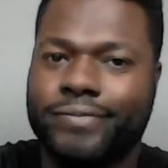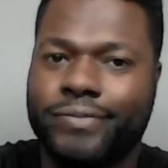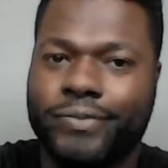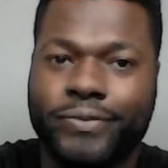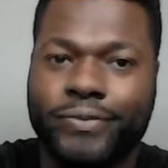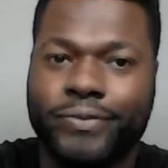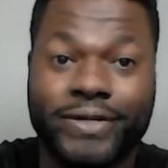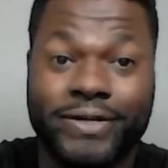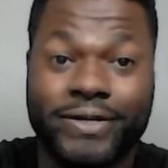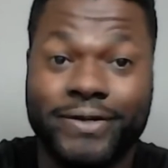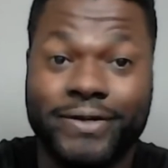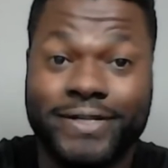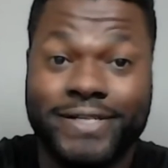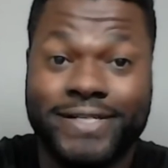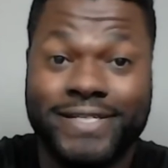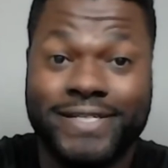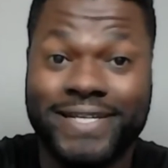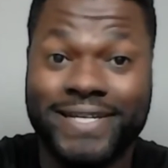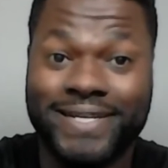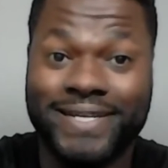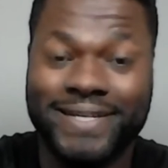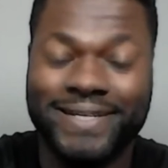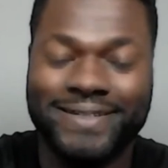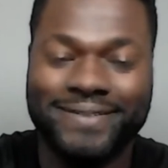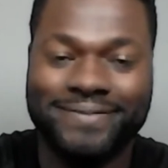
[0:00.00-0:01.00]
with
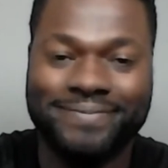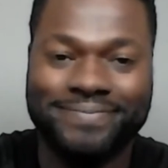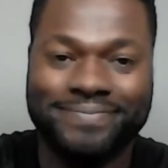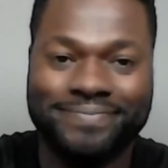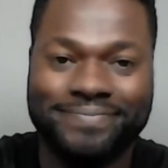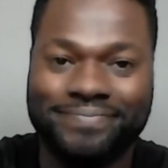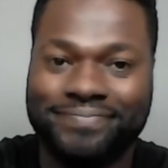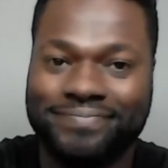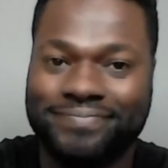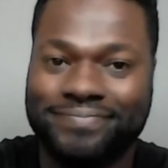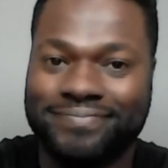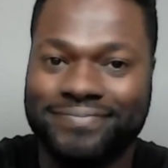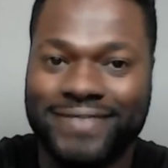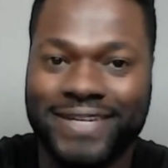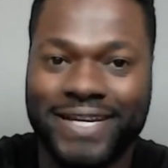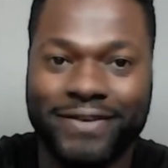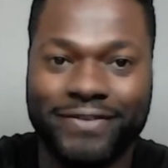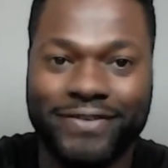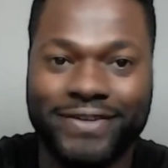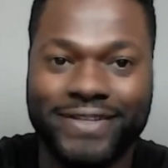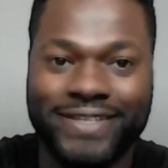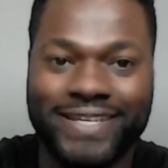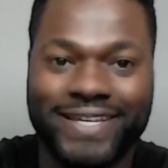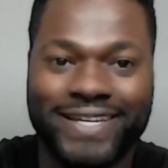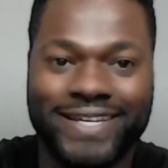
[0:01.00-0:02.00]
Christine,
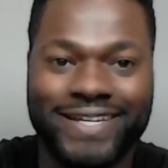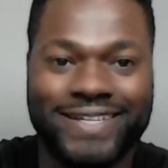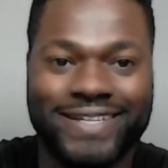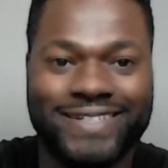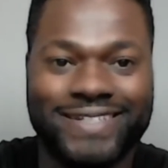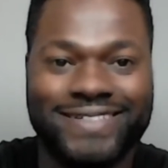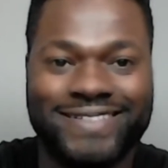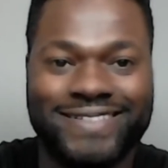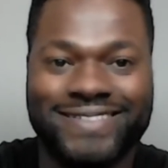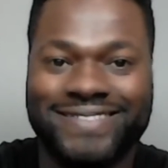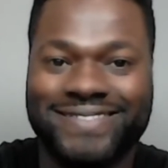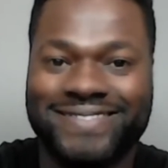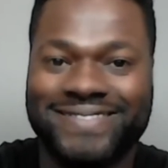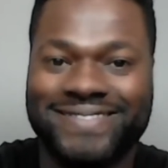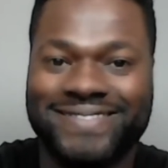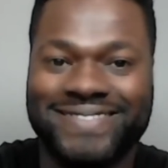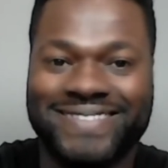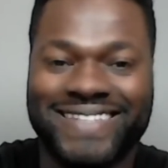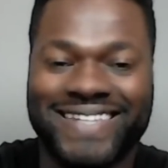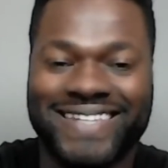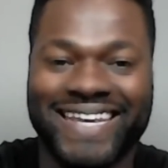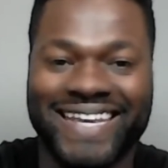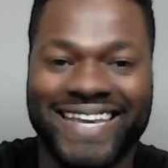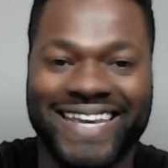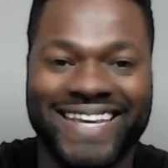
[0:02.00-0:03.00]
everything is
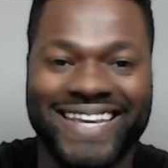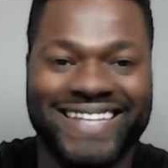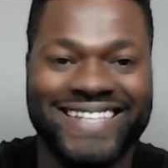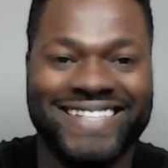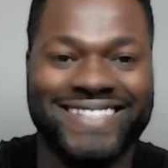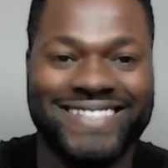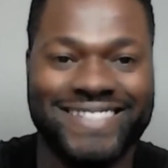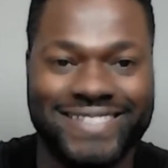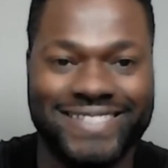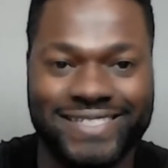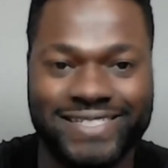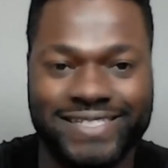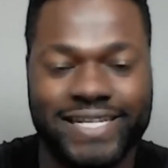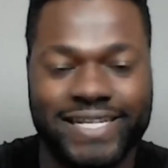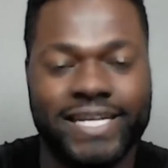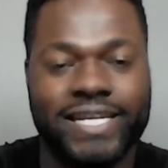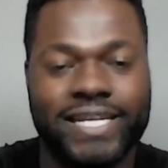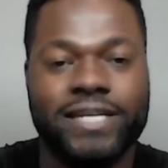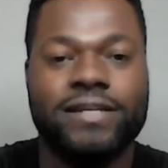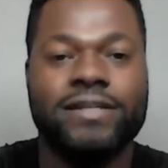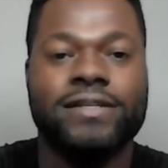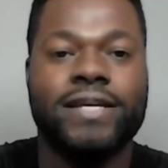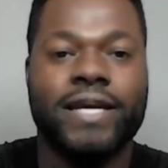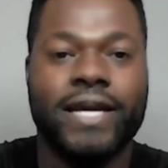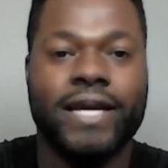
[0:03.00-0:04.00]
is just take
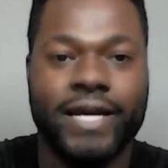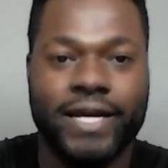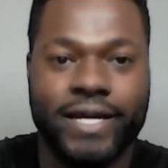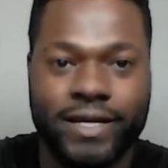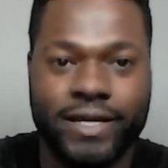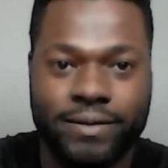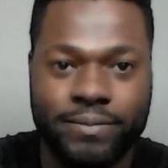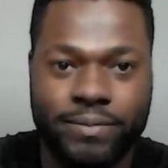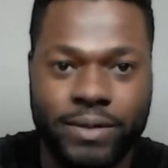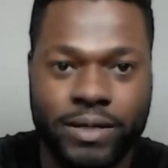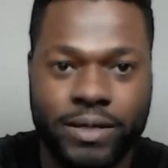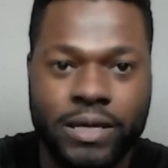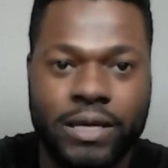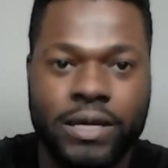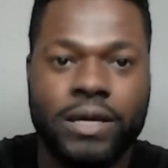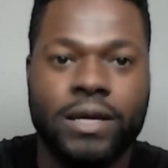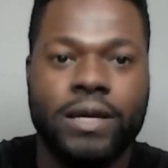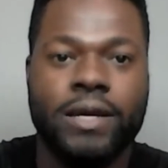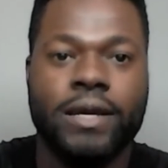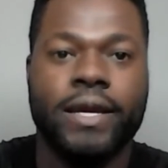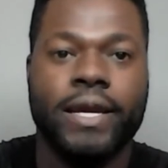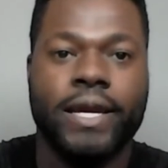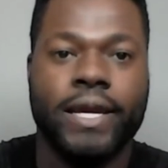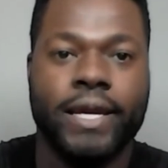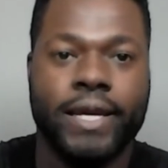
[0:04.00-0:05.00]
your time,
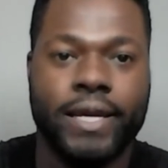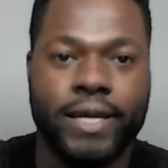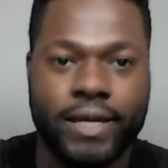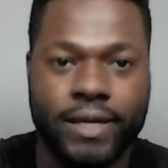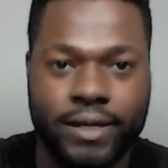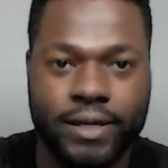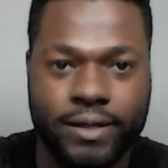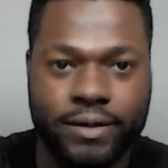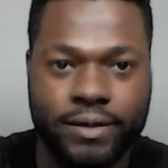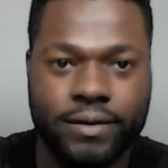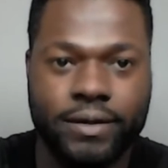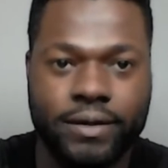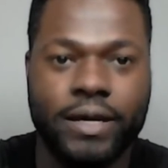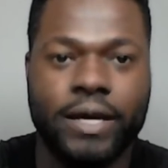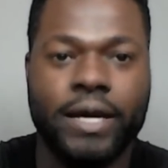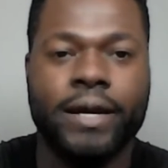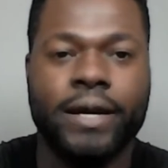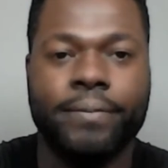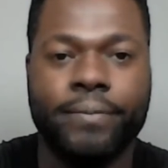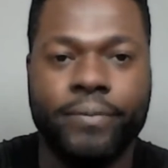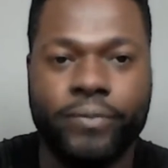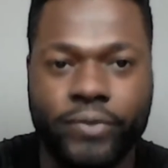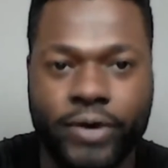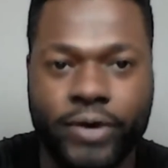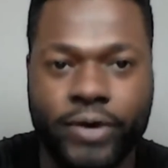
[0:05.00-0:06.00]
and
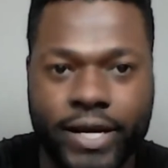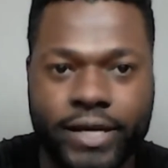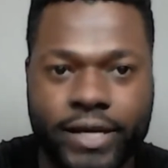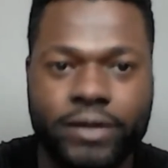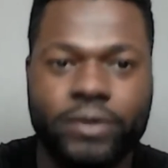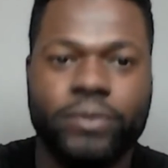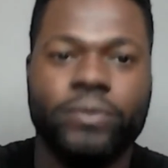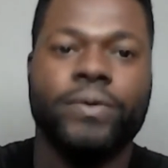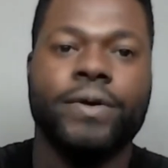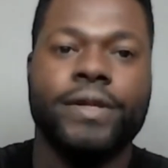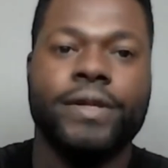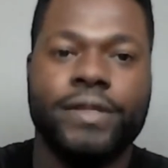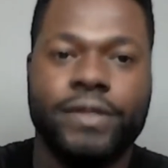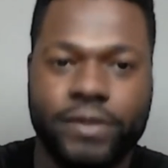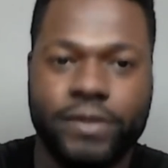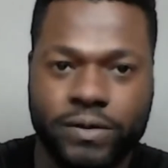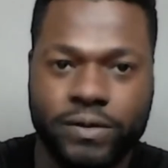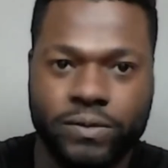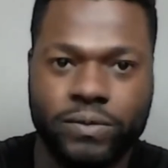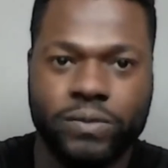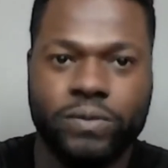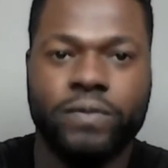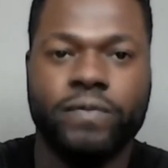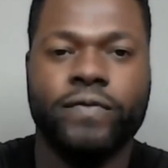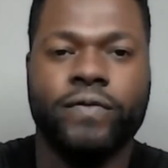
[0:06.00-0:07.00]
I'm right here with
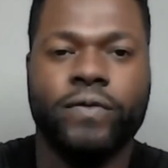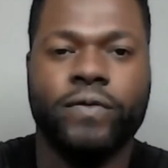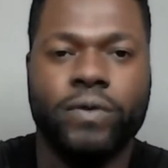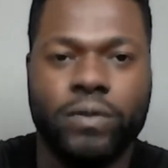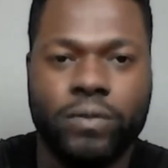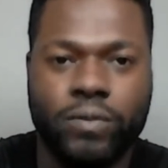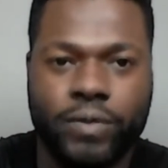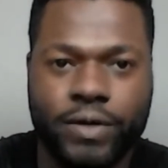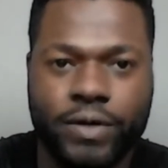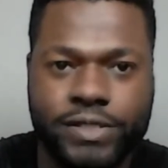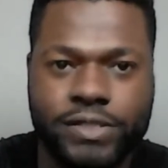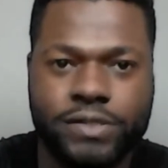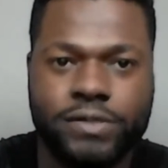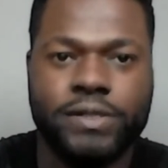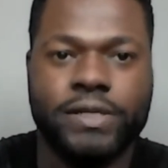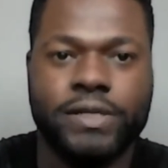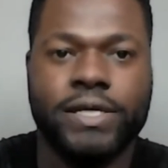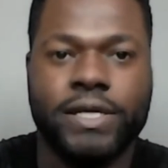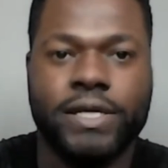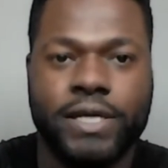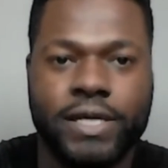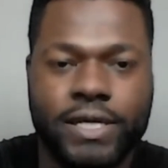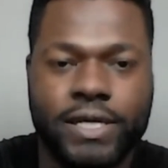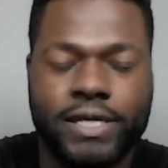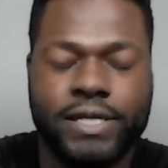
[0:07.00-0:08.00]
you for what you
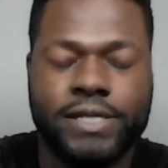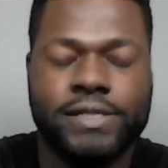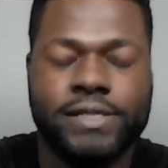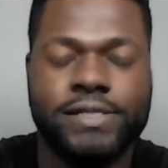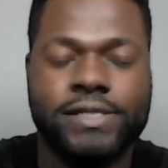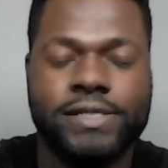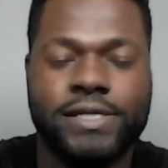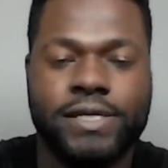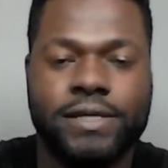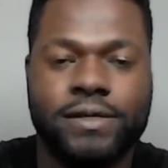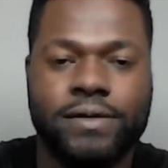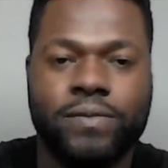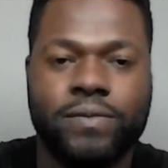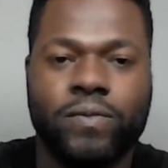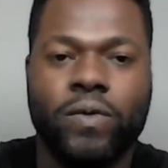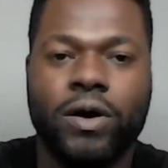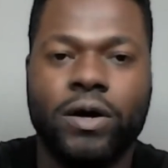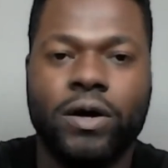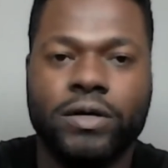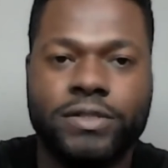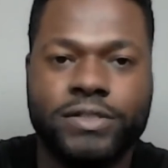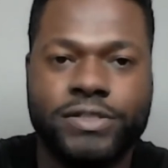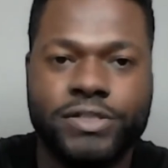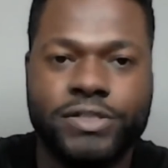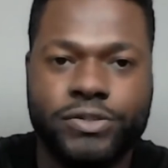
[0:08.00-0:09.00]
need. And she
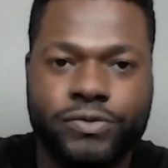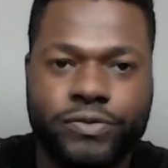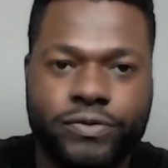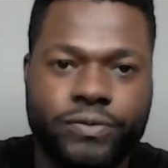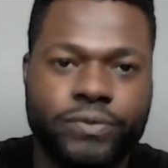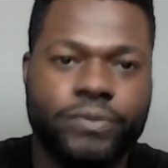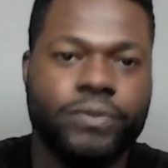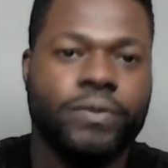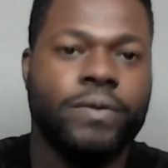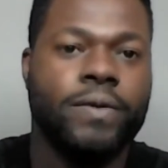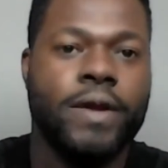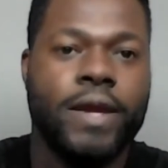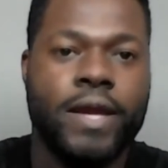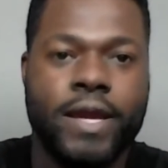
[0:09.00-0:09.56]
walks you through